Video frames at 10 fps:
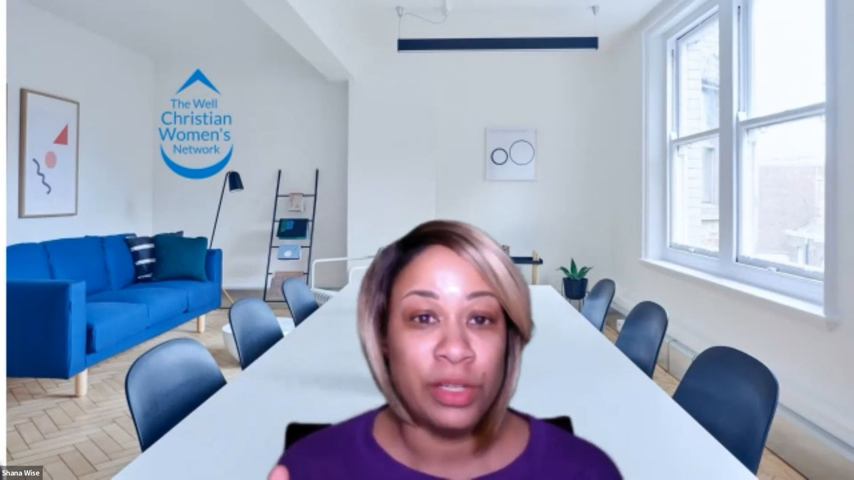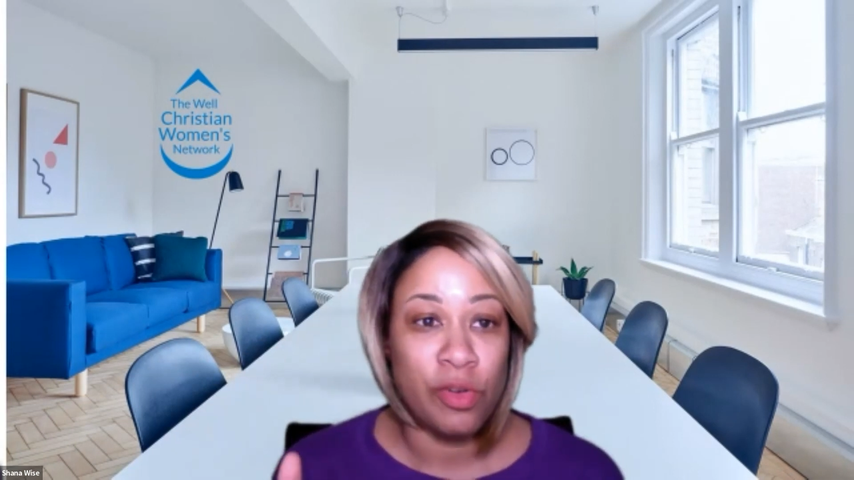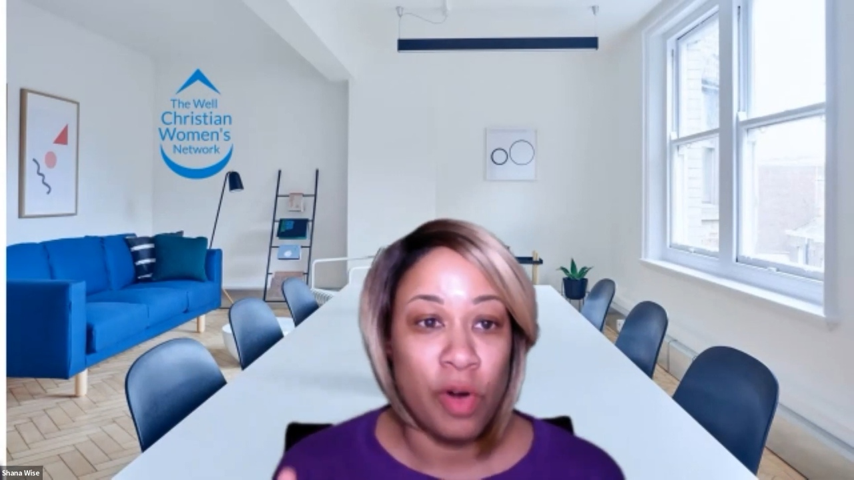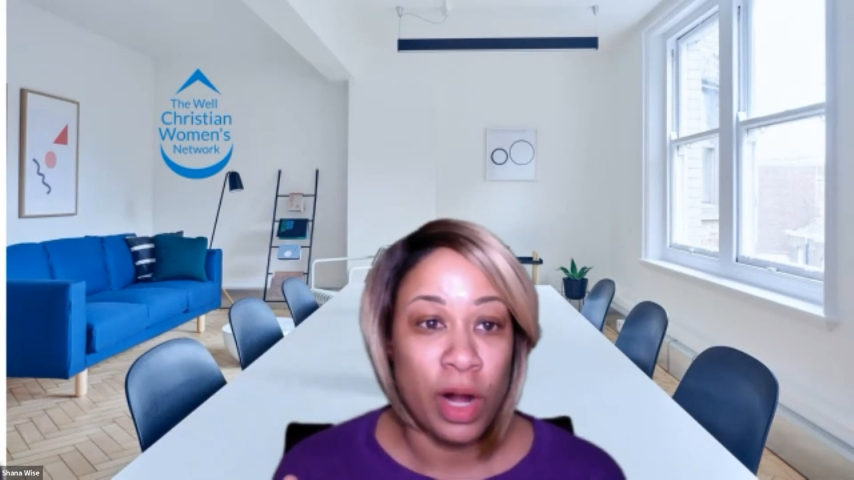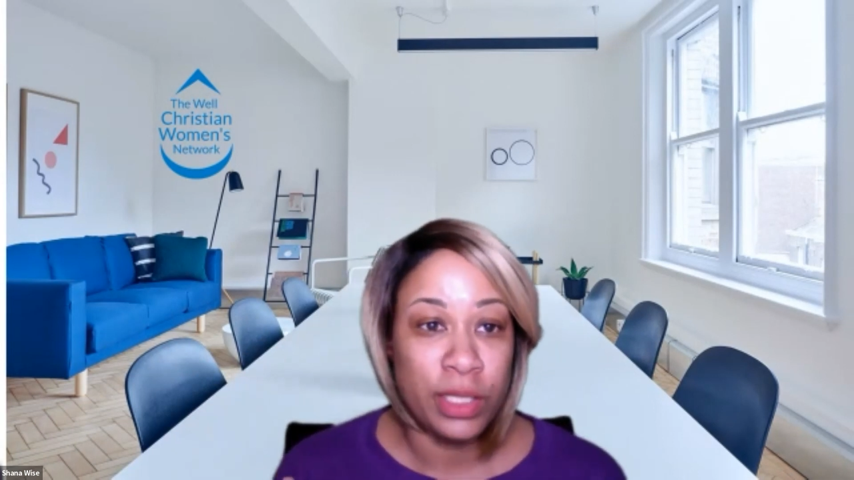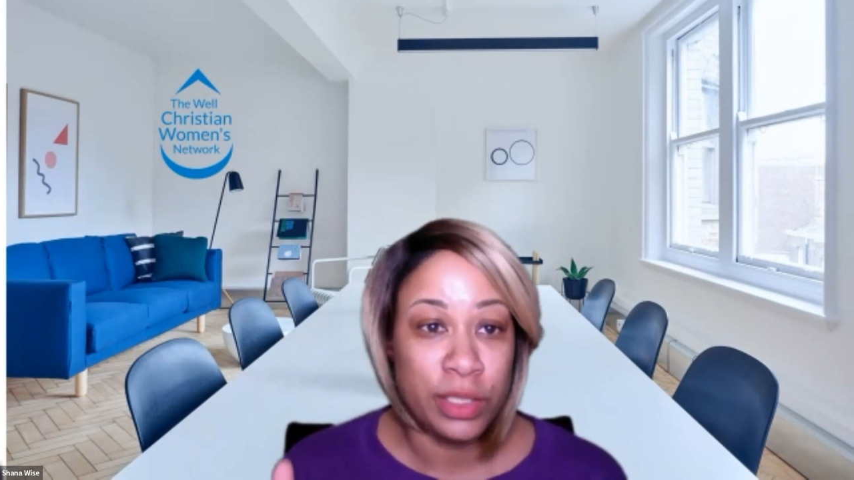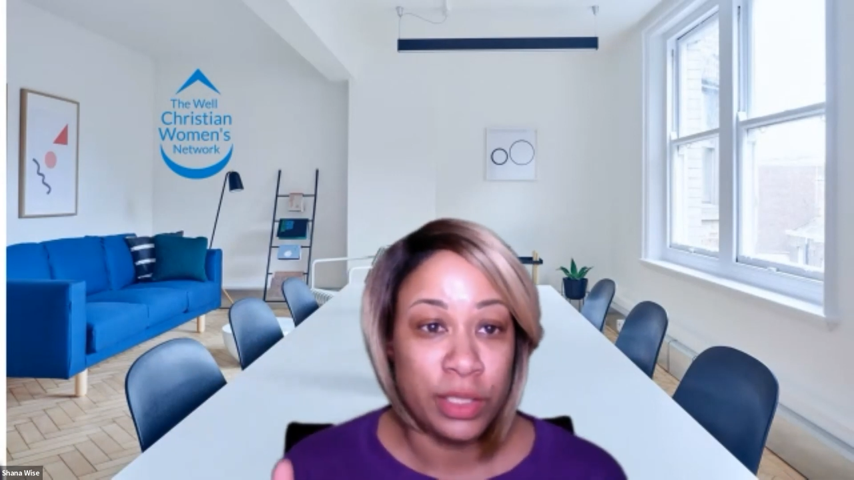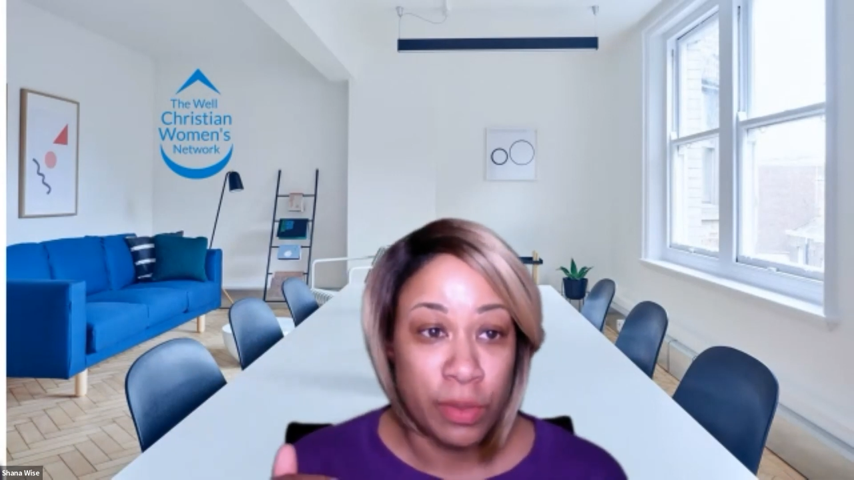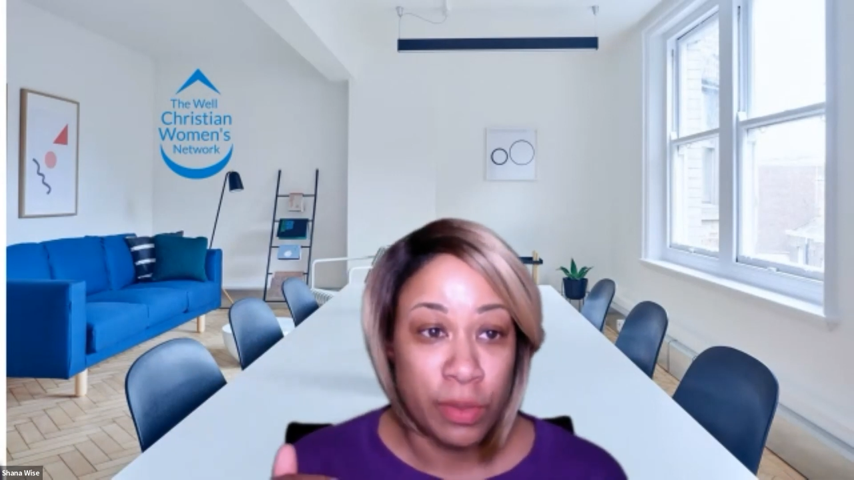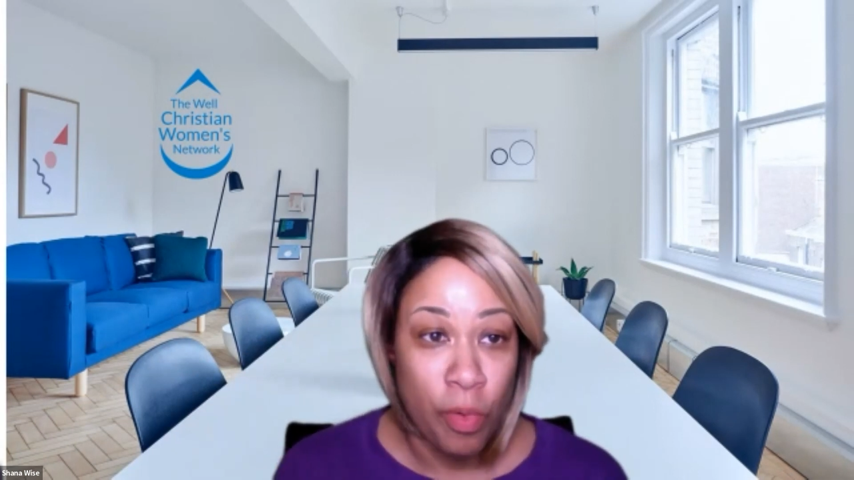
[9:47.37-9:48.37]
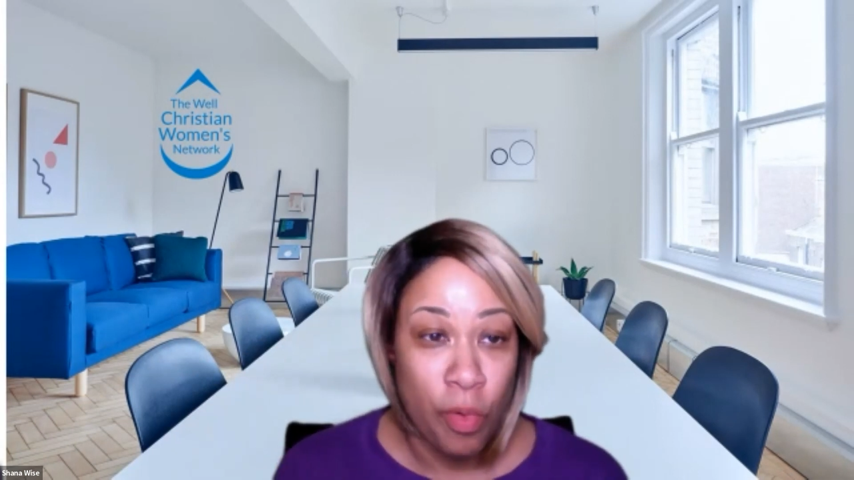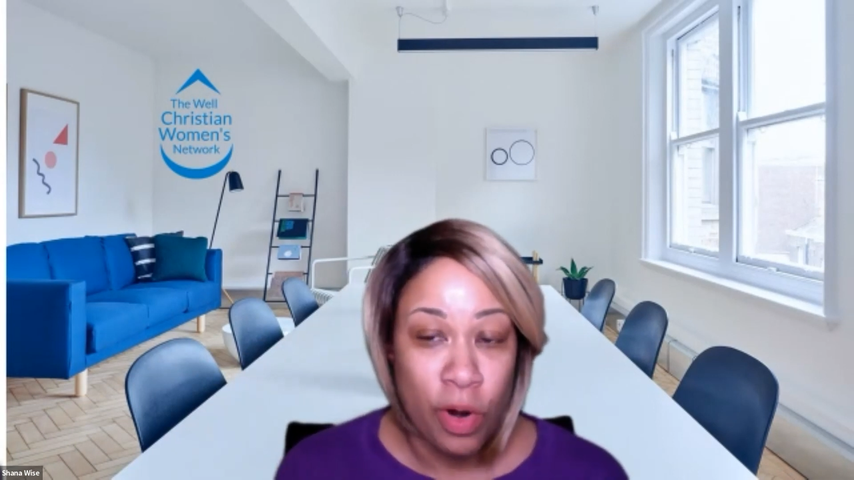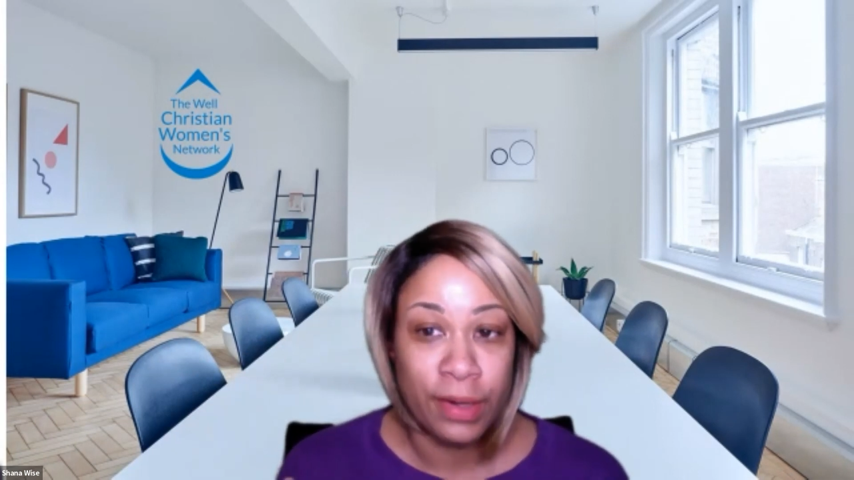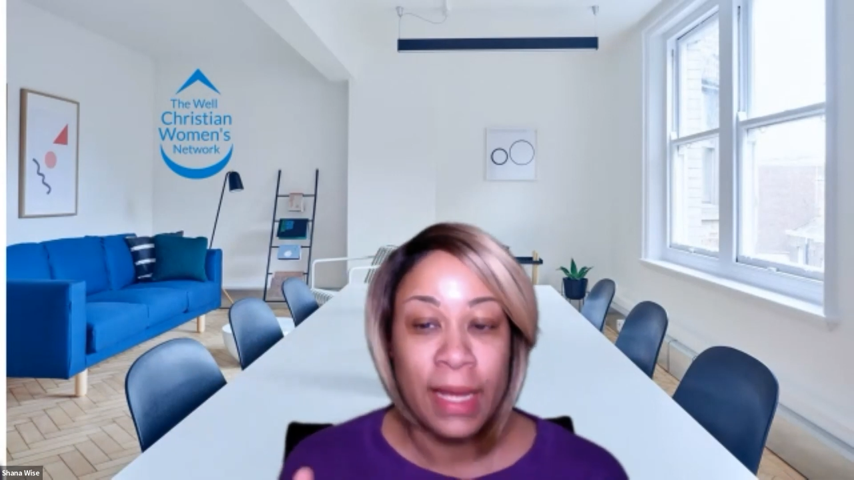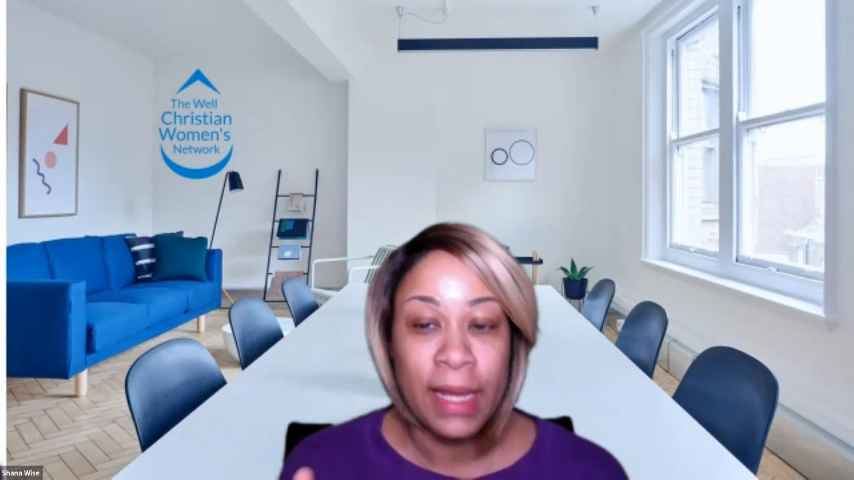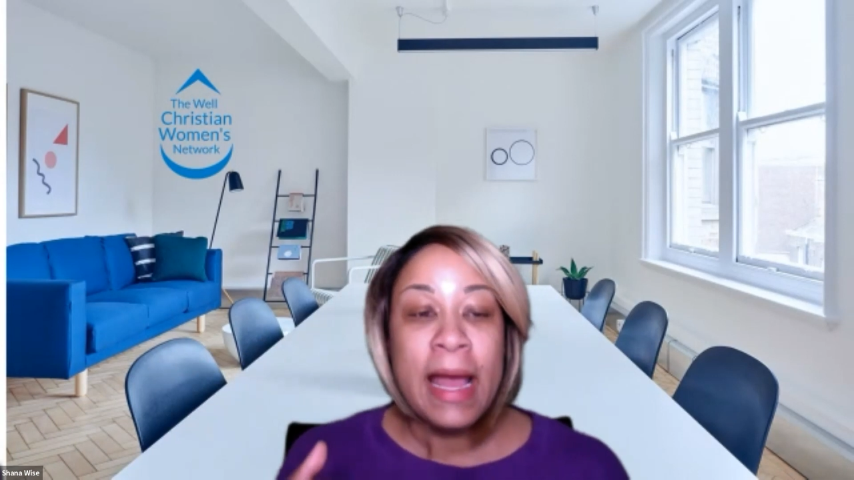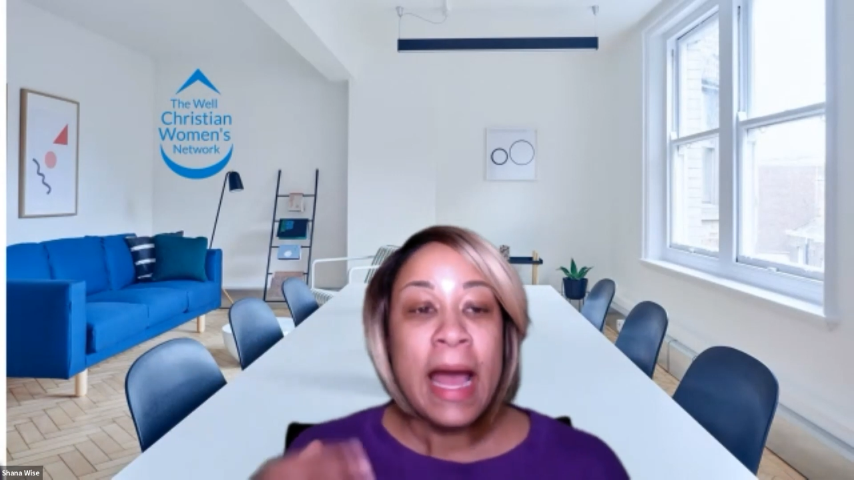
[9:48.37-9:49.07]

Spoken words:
across the board.